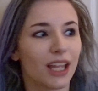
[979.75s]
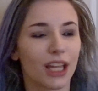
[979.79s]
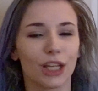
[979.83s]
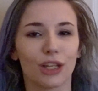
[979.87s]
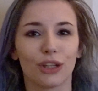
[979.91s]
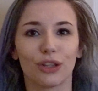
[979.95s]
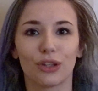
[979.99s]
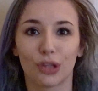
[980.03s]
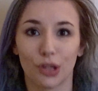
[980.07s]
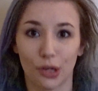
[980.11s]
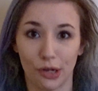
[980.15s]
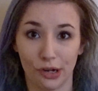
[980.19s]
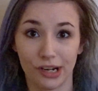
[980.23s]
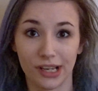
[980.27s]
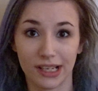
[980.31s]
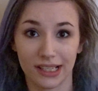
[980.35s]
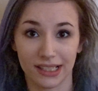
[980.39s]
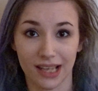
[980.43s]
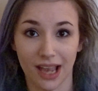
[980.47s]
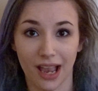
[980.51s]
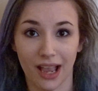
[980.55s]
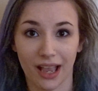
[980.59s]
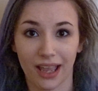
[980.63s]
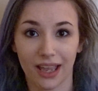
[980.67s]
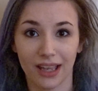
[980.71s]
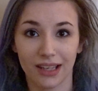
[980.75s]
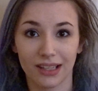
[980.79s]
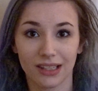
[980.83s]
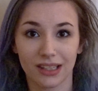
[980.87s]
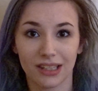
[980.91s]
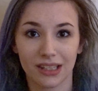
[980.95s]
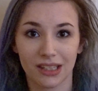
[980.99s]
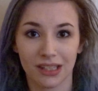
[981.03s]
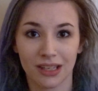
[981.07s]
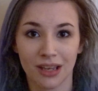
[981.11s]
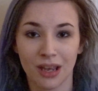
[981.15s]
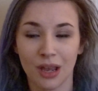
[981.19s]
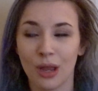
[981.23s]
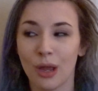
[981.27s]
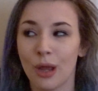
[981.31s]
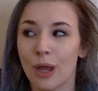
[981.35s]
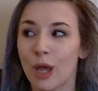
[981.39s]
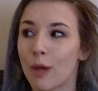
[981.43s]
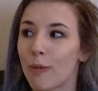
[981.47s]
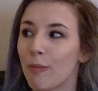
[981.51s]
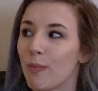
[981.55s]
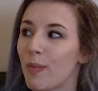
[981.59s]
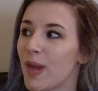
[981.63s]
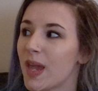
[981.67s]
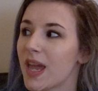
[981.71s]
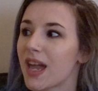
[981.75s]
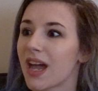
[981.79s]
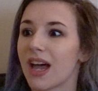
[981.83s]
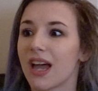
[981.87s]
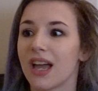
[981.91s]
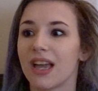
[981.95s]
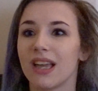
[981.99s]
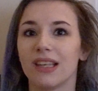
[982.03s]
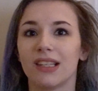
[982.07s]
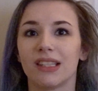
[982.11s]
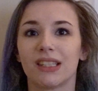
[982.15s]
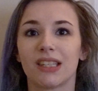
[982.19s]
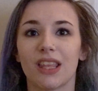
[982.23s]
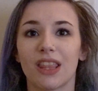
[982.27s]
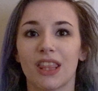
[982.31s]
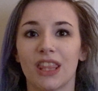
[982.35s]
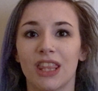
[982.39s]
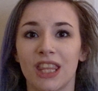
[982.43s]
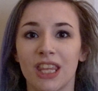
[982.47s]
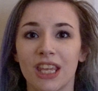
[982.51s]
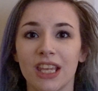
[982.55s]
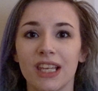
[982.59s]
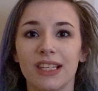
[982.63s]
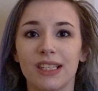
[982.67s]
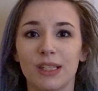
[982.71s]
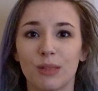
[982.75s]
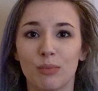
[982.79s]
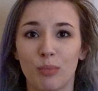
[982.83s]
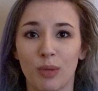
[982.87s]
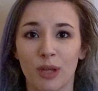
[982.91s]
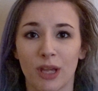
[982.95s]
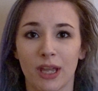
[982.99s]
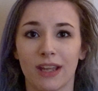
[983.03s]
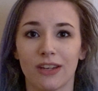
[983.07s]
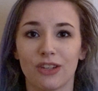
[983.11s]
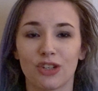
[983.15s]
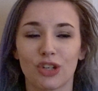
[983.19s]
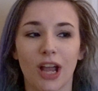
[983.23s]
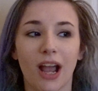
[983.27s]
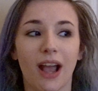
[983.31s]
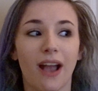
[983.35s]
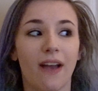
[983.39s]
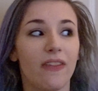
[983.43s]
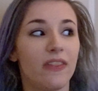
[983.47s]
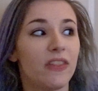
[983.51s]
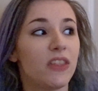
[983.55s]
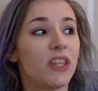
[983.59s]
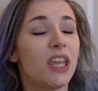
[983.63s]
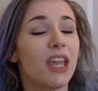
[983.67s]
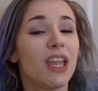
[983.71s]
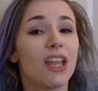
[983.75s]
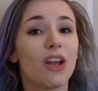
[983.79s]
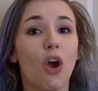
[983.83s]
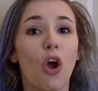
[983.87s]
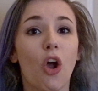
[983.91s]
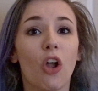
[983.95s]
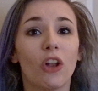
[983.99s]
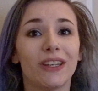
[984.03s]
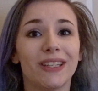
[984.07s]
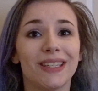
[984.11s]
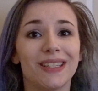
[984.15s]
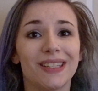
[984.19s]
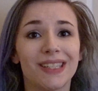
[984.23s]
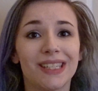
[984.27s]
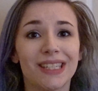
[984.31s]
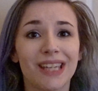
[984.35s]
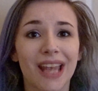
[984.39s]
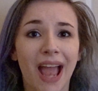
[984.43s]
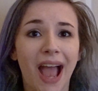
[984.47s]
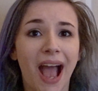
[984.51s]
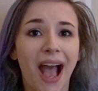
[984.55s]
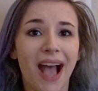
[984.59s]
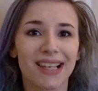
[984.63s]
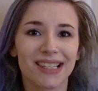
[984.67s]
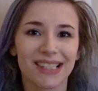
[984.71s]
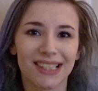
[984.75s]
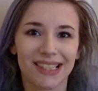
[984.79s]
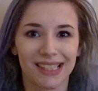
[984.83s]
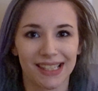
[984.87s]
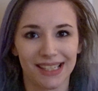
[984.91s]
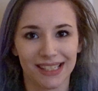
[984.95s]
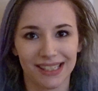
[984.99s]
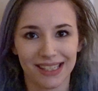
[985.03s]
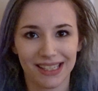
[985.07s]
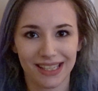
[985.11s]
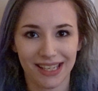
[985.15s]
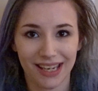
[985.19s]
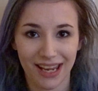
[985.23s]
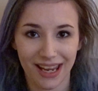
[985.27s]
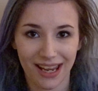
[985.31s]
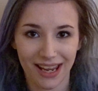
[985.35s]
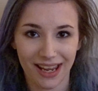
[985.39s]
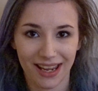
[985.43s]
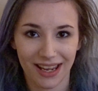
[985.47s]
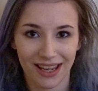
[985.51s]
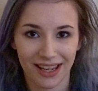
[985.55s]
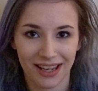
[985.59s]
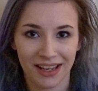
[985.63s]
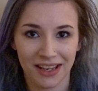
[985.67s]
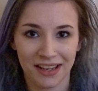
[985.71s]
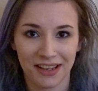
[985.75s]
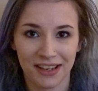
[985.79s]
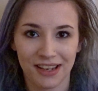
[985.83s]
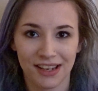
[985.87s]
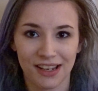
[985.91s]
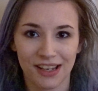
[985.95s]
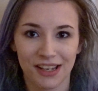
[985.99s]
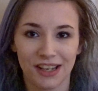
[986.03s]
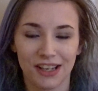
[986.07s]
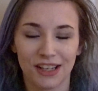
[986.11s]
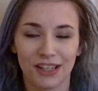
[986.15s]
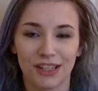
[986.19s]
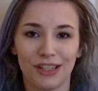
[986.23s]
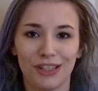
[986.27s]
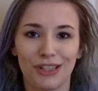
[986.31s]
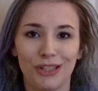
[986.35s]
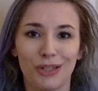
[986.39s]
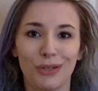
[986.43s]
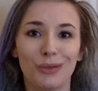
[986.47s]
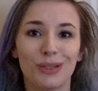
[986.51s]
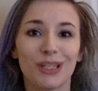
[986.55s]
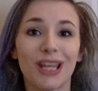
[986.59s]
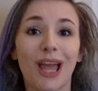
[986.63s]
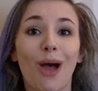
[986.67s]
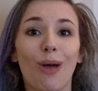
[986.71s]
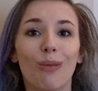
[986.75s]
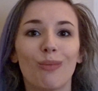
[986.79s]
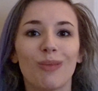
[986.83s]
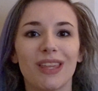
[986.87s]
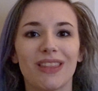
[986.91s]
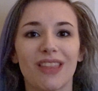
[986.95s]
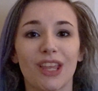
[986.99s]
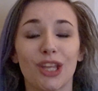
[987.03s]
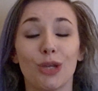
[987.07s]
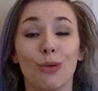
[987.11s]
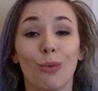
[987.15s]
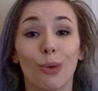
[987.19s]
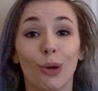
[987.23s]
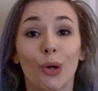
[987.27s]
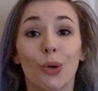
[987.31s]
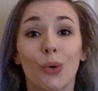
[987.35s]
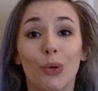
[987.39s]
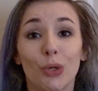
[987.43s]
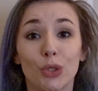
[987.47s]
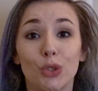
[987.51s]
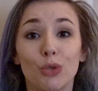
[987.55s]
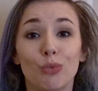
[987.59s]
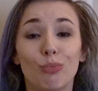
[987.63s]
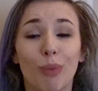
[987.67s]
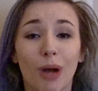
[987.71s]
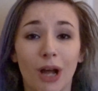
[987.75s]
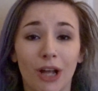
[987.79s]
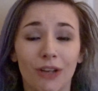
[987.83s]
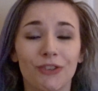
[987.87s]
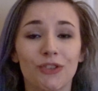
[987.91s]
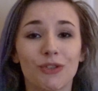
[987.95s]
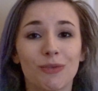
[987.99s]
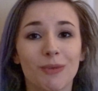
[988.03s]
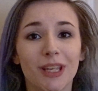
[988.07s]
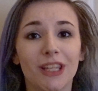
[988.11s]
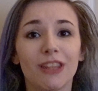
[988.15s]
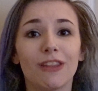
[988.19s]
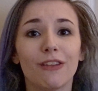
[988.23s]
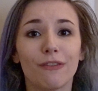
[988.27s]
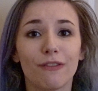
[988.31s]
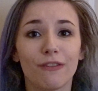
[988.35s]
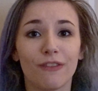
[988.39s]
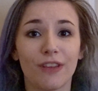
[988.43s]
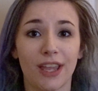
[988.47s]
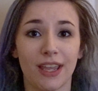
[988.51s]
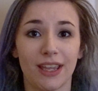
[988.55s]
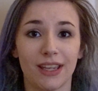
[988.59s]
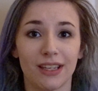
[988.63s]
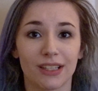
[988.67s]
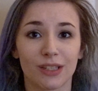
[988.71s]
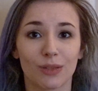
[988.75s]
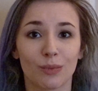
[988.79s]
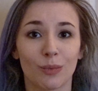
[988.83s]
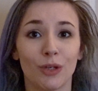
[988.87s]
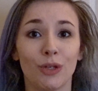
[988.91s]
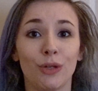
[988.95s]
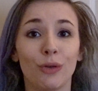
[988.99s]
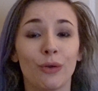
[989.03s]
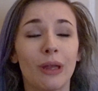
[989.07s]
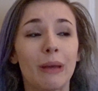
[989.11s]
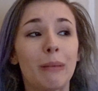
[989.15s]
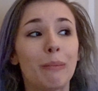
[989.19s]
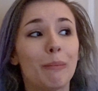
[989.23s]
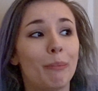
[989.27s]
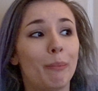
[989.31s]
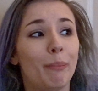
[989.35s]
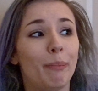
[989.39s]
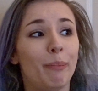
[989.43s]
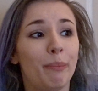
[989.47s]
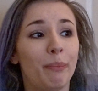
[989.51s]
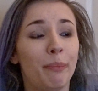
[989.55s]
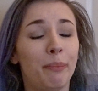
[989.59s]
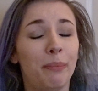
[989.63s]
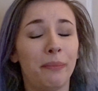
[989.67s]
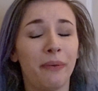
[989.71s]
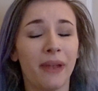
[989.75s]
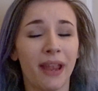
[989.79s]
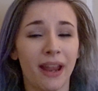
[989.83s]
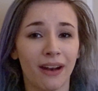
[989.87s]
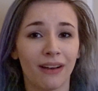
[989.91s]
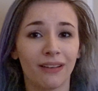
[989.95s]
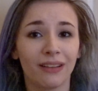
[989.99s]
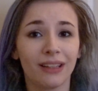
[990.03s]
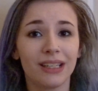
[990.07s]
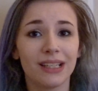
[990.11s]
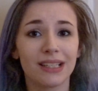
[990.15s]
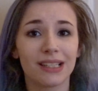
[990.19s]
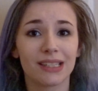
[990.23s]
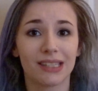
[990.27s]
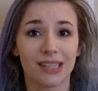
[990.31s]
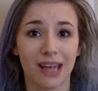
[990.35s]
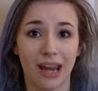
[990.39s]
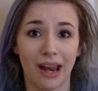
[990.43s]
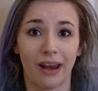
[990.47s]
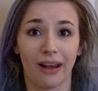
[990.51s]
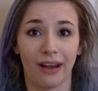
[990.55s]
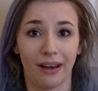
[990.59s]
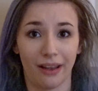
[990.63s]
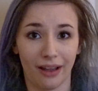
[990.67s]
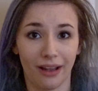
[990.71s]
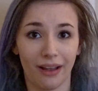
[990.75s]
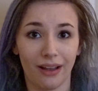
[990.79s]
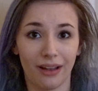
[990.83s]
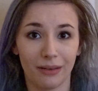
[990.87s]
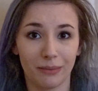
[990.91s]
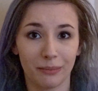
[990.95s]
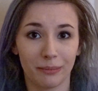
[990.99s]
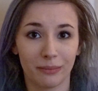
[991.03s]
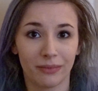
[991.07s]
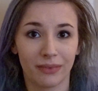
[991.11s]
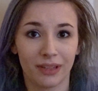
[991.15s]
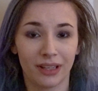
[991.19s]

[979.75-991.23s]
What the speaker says: in 30 seconds because this bitch had the audacity to tell me that you are going to punch me in the face when you can barely stand up.